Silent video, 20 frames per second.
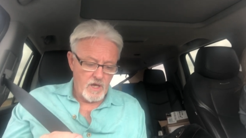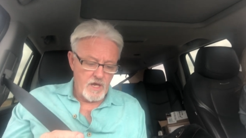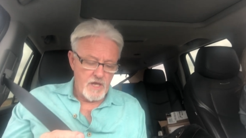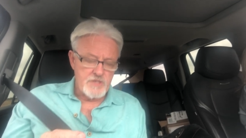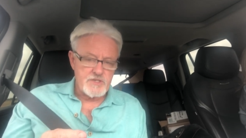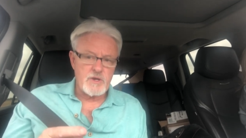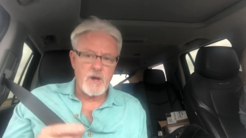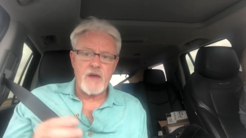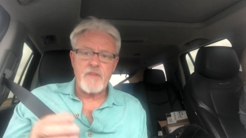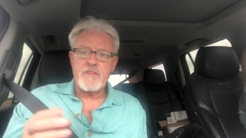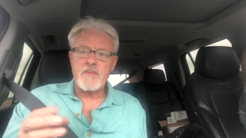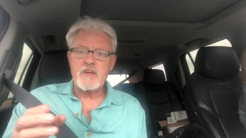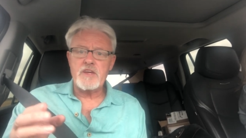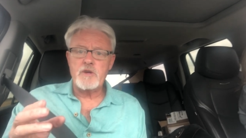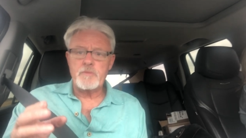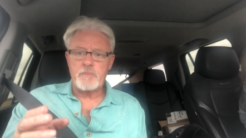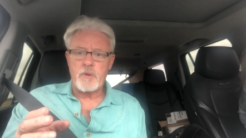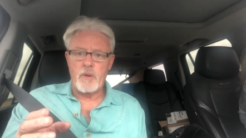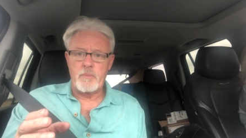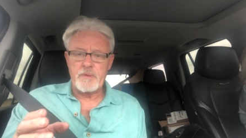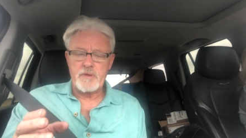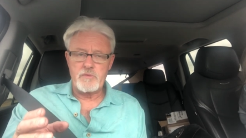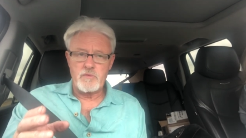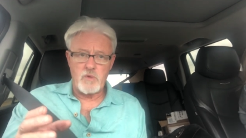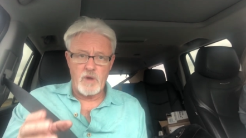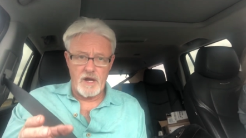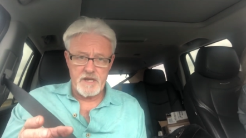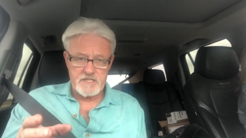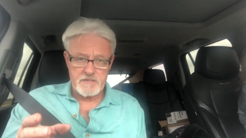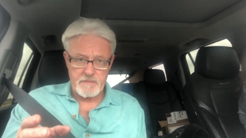So I think you're probably
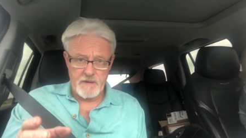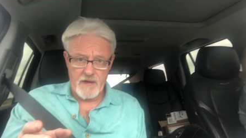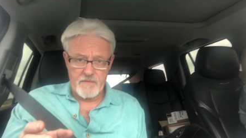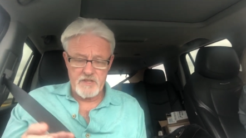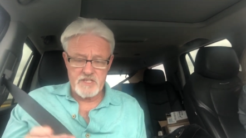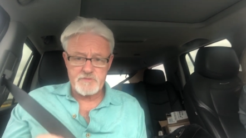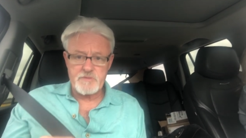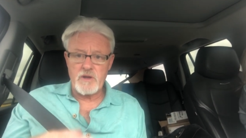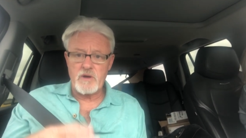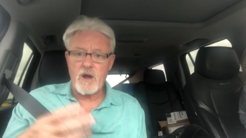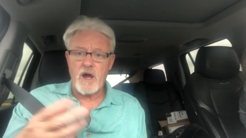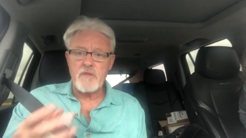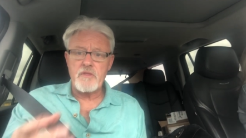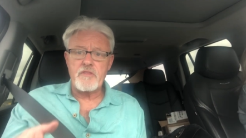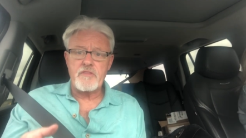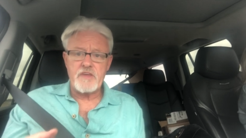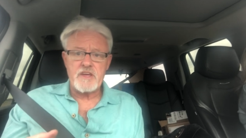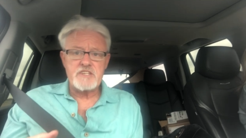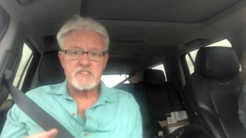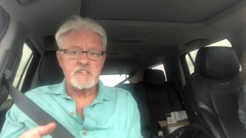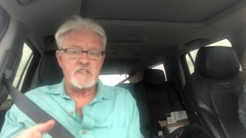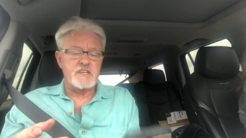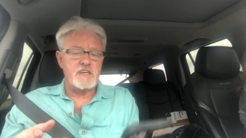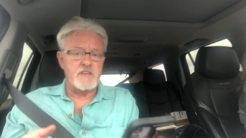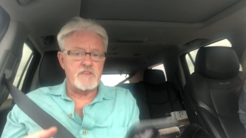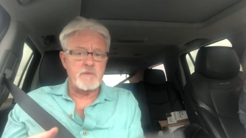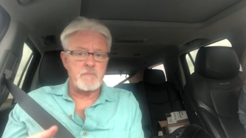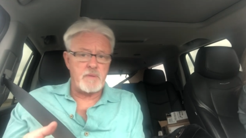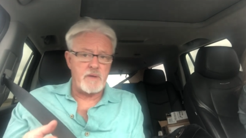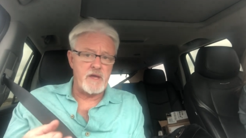right about this. There are other things in here
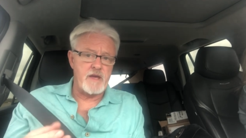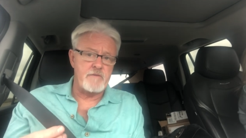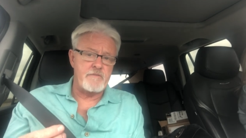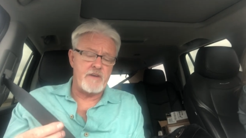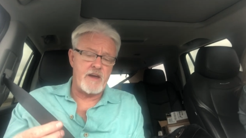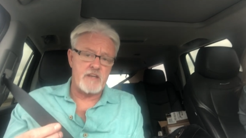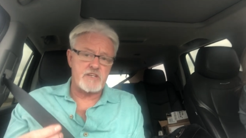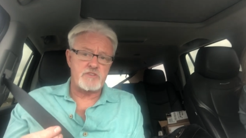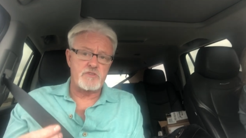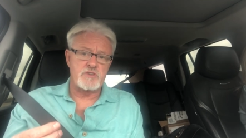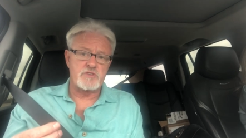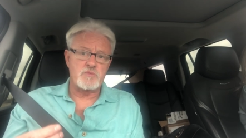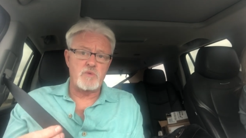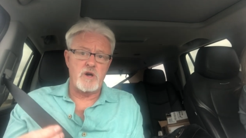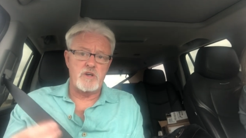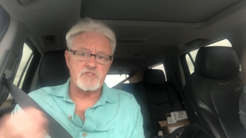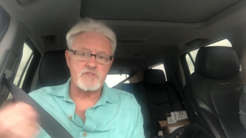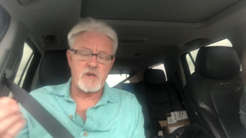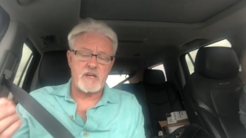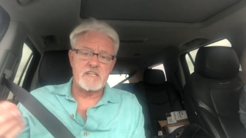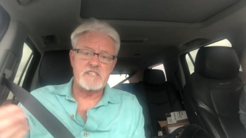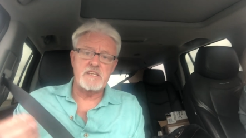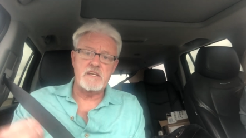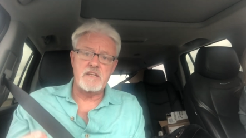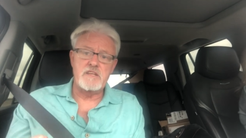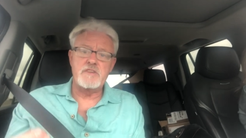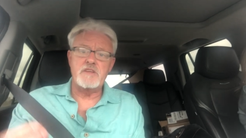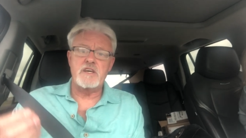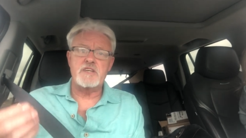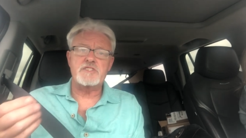that play a factor as well. So I can tell
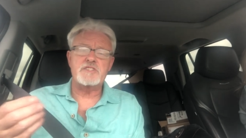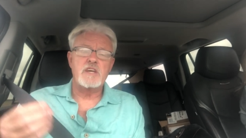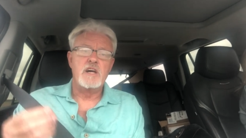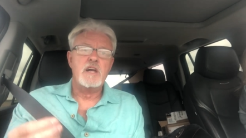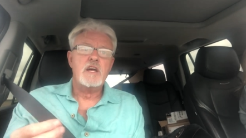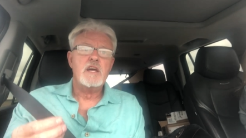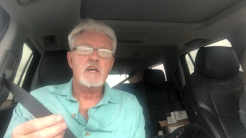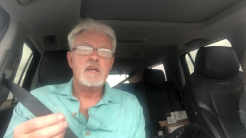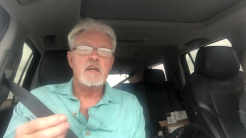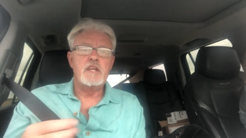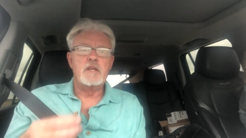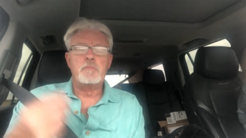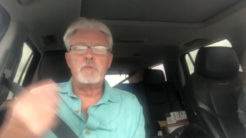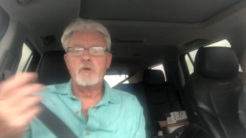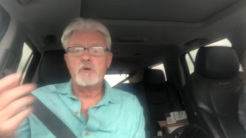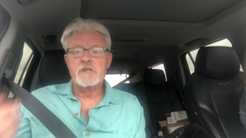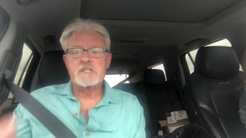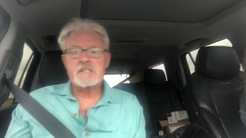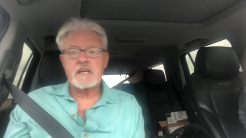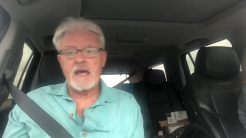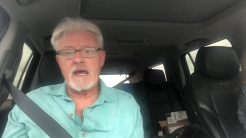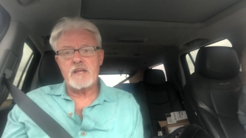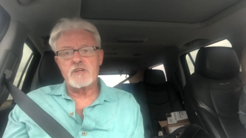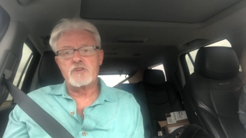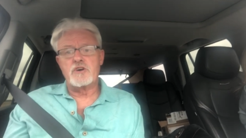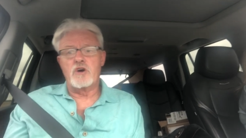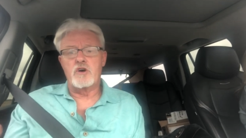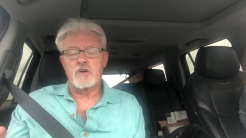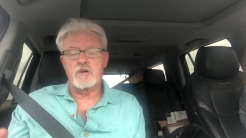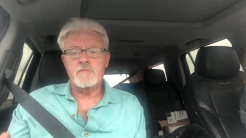you this, in a blue and tan
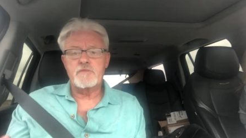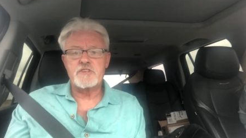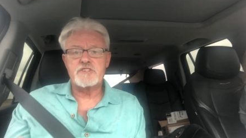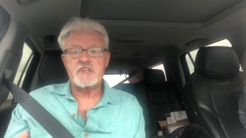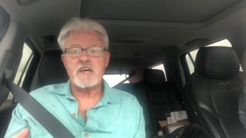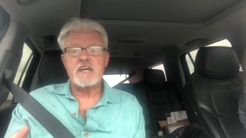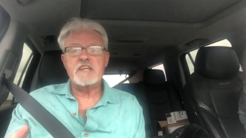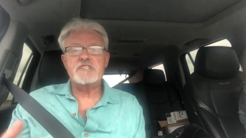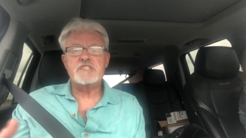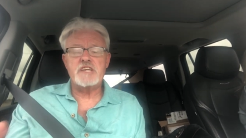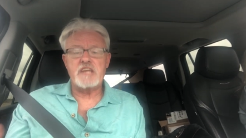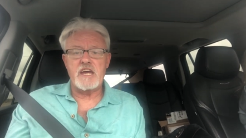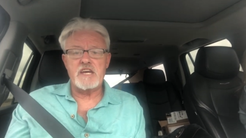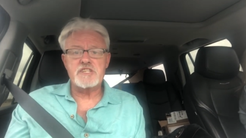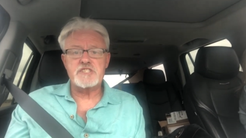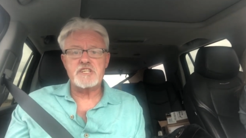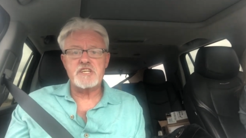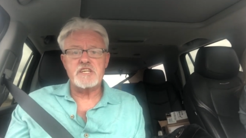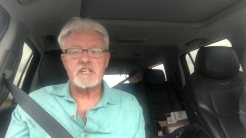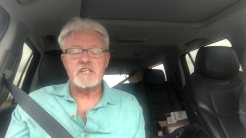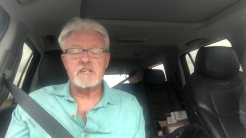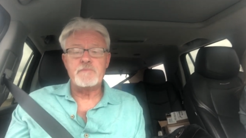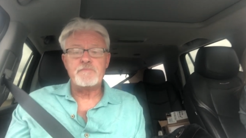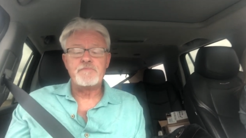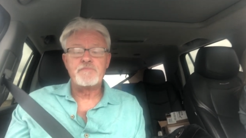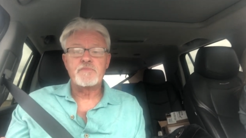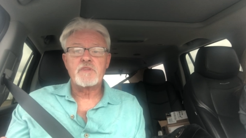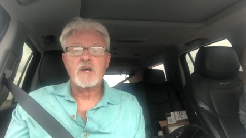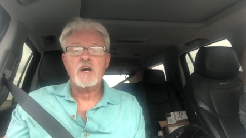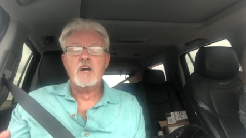dog, this
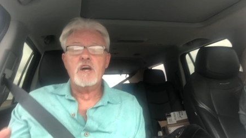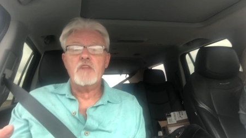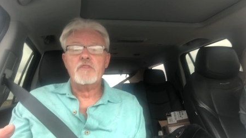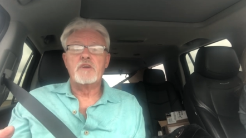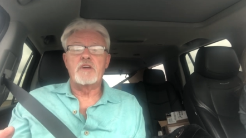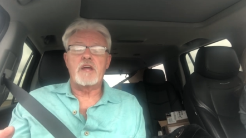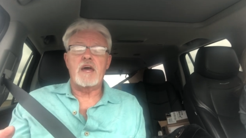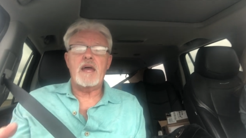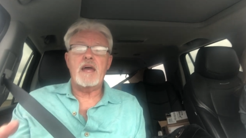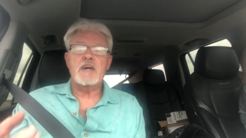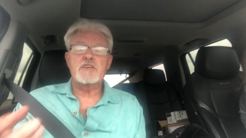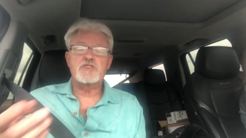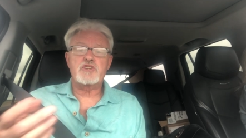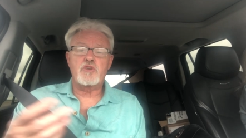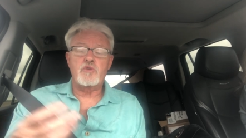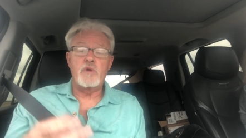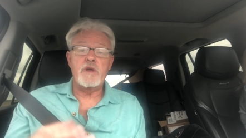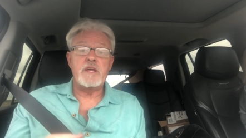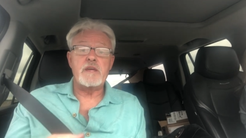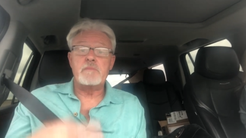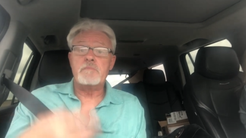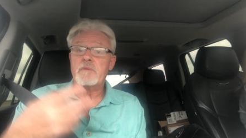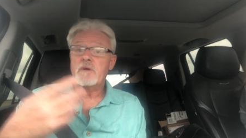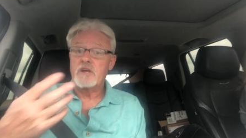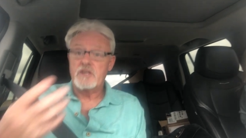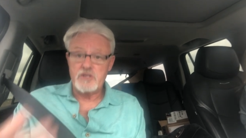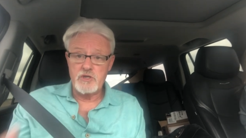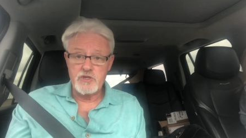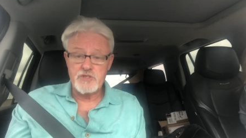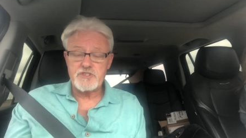ATAT, that has cream,
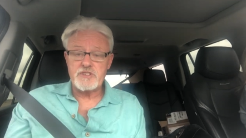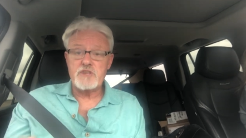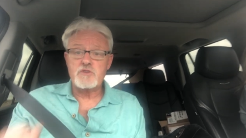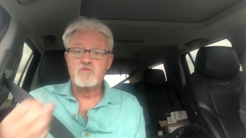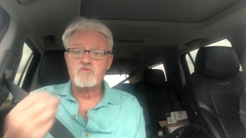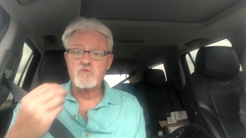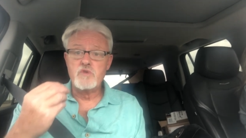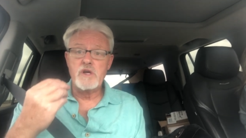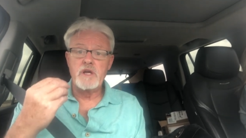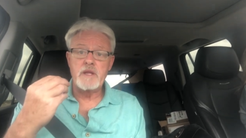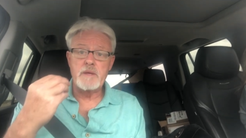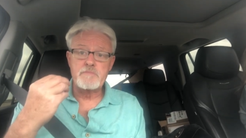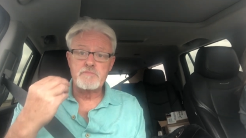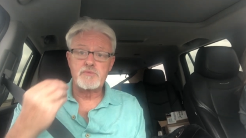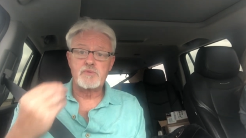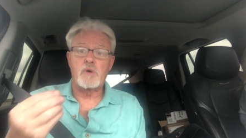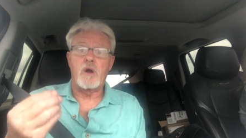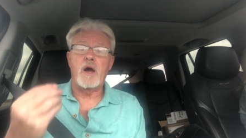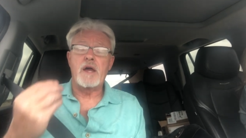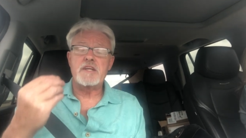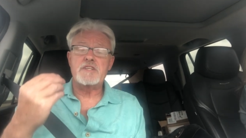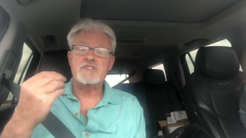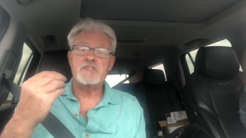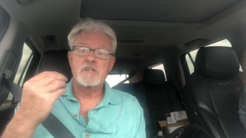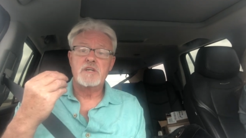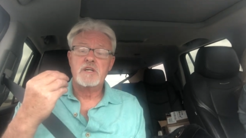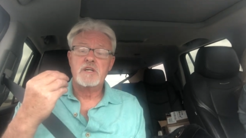you see really bright,